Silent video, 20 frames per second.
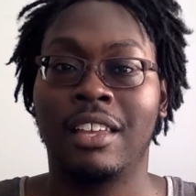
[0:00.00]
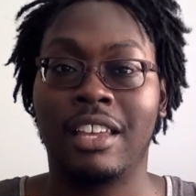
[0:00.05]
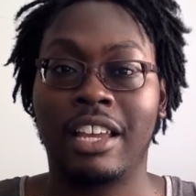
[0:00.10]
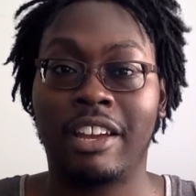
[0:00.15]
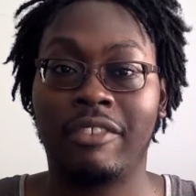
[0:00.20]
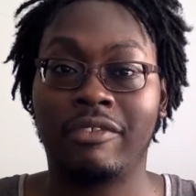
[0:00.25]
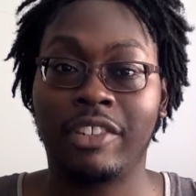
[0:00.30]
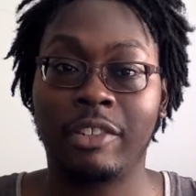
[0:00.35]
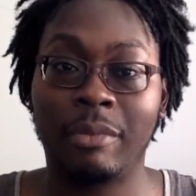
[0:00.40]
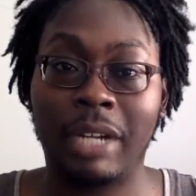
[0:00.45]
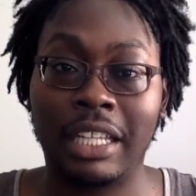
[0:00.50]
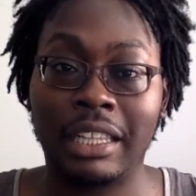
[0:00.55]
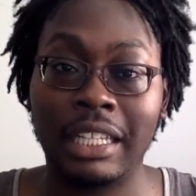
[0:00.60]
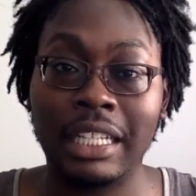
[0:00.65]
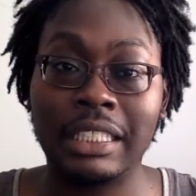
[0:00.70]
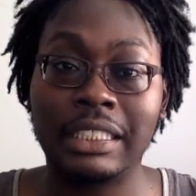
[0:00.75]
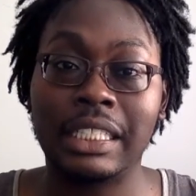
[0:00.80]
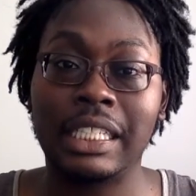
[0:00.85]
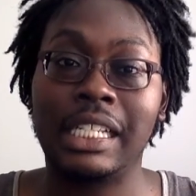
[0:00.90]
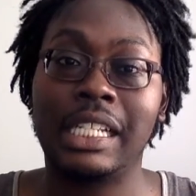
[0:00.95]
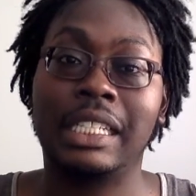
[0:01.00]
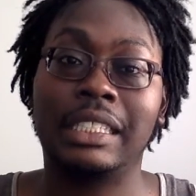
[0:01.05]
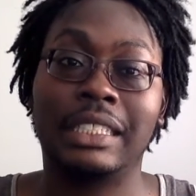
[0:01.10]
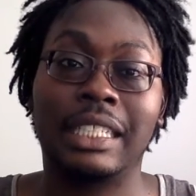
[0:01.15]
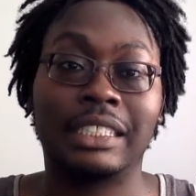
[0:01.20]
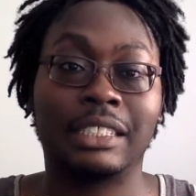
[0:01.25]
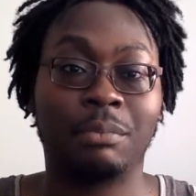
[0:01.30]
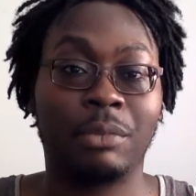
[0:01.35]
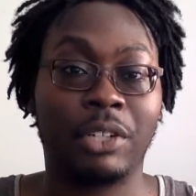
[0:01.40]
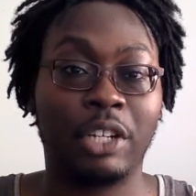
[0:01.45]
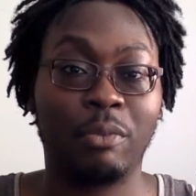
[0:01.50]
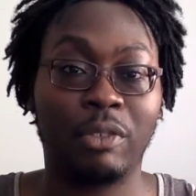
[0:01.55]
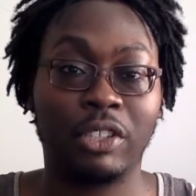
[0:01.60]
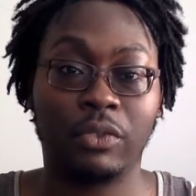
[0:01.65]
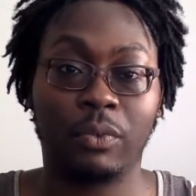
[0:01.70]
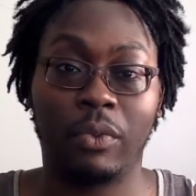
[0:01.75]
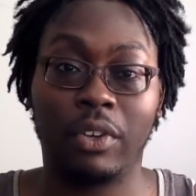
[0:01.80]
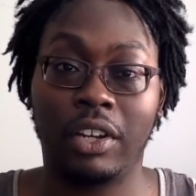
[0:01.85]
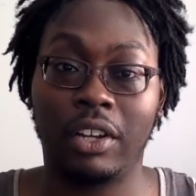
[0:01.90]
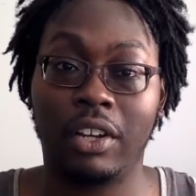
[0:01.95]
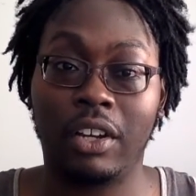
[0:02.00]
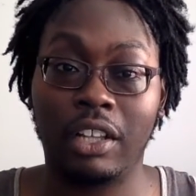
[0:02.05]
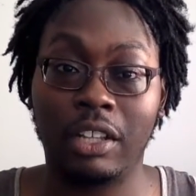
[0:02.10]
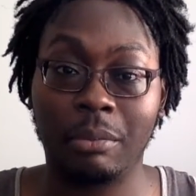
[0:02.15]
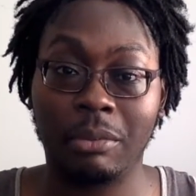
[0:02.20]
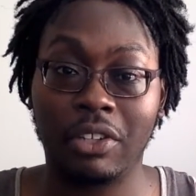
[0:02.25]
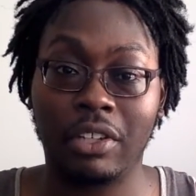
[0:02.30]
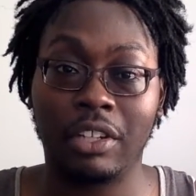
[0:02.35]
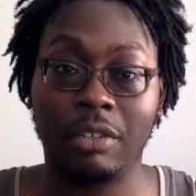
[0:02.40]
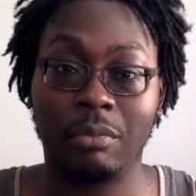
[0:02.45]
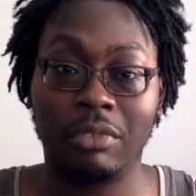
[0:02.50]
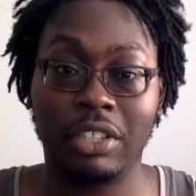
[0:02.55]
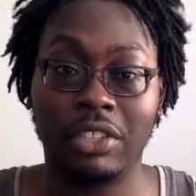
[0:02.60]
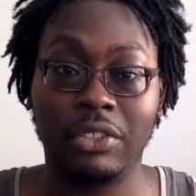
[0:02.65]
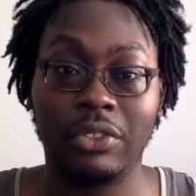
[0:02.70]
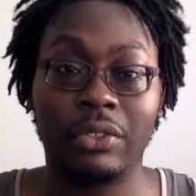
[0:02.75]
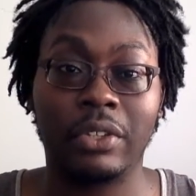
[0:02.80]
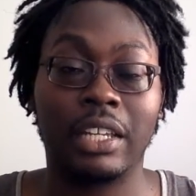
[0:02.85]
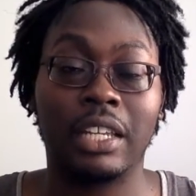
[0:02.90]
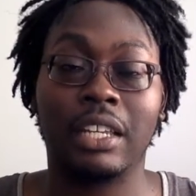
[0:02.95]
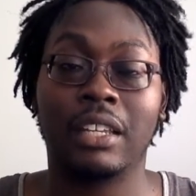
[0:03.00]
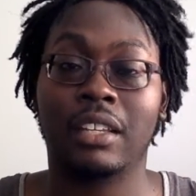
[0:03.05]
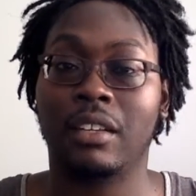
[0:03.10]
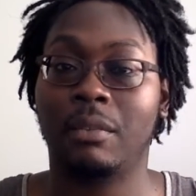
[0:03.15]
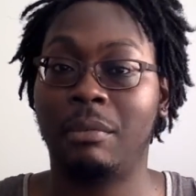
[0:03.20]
After my lease ends, that's pretty much what all I'm going to be doing.